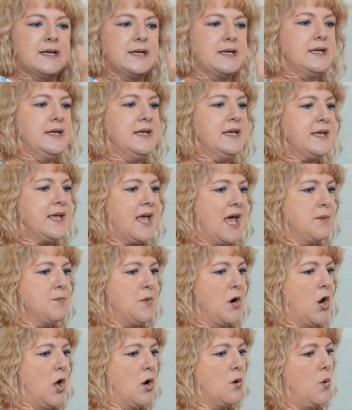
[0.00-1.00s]
he came
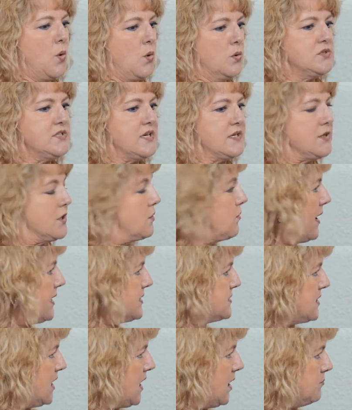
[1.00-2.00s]
along also at the
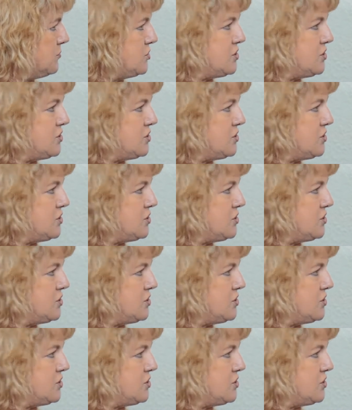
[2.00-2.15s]
right time.